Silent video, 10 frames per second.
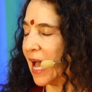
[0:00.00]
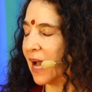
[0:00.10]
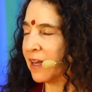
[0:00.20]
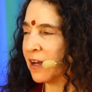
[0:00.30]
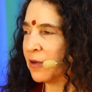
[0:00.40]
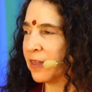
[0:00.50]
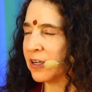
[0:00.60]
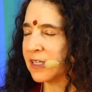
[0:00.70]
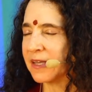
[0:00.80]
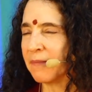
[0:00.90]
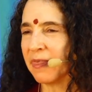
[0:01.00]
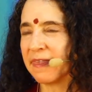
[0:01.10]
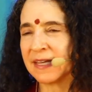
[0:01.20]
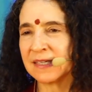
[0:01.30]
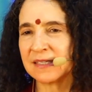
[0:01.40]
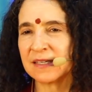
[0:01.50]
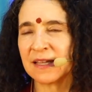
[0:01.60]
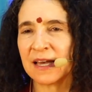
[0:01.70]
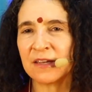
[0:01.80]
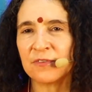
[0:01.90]
And you know, there are some things in
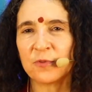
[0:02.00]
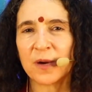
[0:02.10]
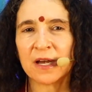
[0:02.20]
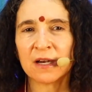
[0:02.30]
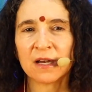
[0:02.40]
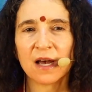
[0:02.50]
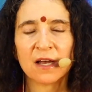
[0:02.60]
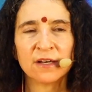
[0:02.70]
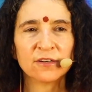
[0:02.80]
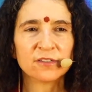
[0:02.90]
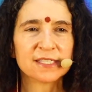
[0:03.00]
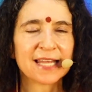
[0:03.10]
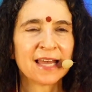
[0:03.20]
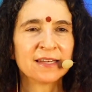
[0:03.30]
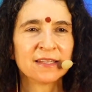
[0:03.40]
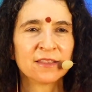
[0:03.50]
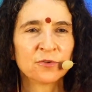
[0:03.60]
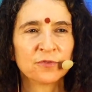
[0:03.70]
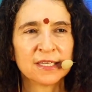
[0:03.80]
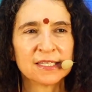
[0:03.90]
life where understanding
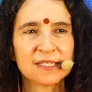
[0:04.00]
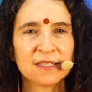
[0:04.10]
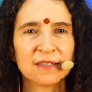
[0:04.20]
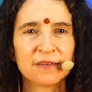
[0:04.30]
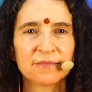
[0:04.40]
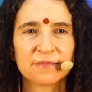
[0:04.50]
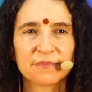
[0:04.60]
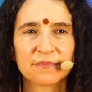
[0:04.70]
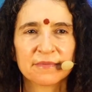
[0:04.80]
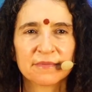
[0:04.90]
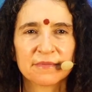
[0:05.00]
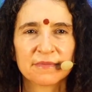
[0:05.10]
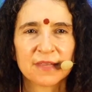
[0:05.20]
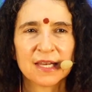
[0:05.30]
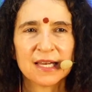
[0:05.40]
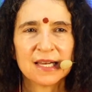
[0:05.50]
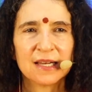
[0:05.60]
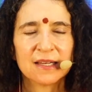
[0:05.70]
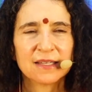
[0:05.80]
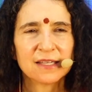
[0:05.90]
the reason
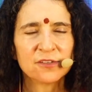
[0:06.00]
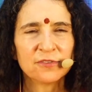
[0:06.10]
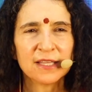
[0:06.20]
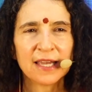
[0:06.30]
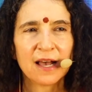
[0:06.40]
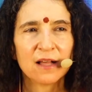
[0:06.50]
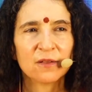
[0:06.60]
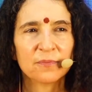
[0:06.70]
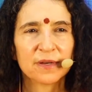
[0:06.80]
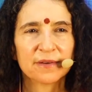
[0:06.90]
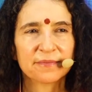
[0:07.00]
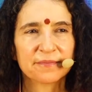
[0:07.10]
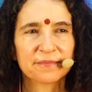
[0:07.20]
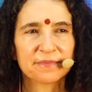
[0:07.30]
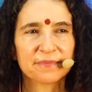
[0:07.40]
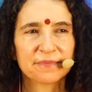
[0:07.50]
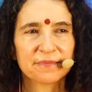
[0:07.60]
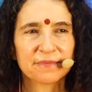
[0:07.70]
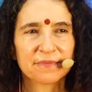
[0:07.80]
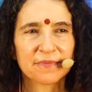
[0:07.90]
doesn't really help,
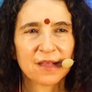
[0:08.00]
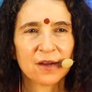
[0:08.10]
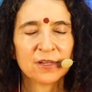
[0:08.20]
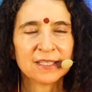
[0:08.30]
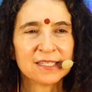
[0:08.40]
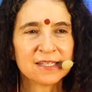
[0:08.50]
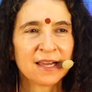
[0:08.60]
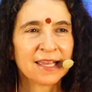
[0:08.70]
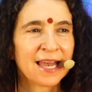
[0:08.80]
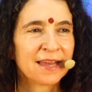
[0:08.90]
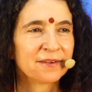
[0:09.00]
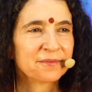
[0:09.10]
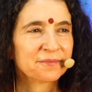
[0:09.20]
or at least not yet.